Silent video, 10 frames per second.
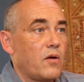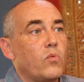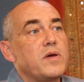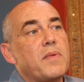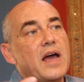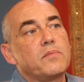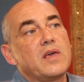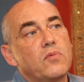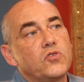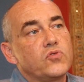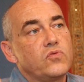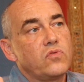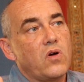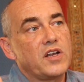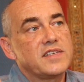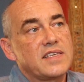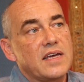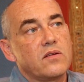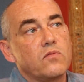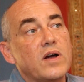we might be able to
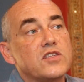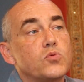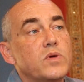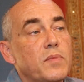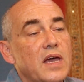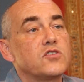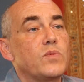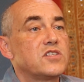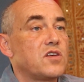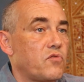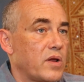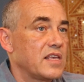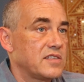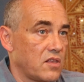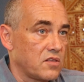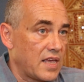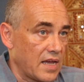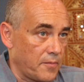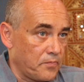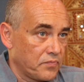understand what remains when suffering is not
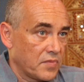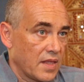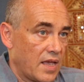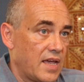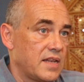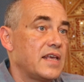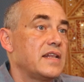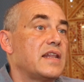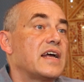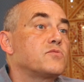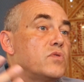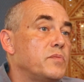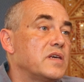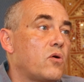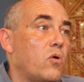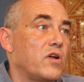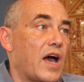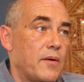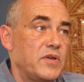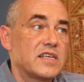there. And then that will be called a
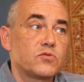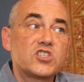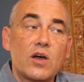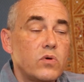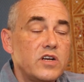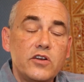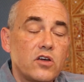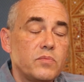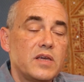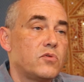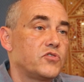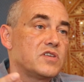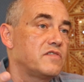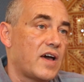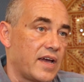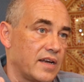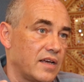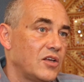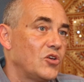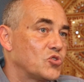happiness, which I would not be able to define.
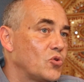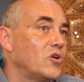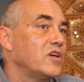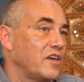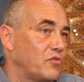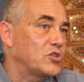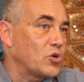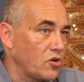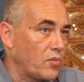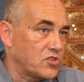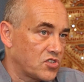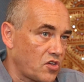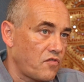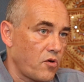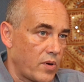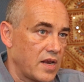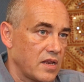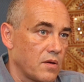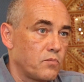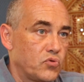So if we talk about
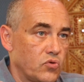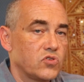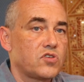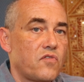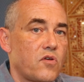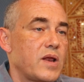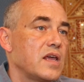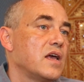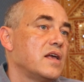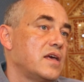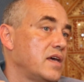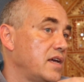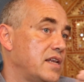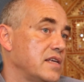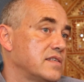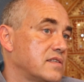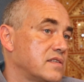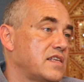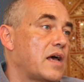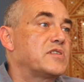suffering, pure suffering, it
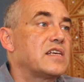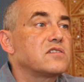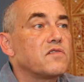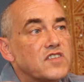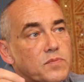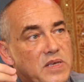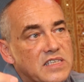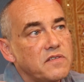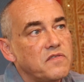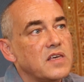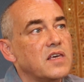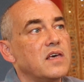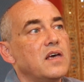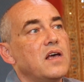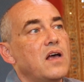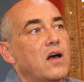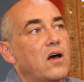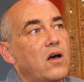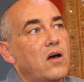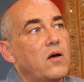is the absence of specific,
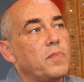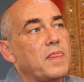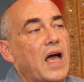I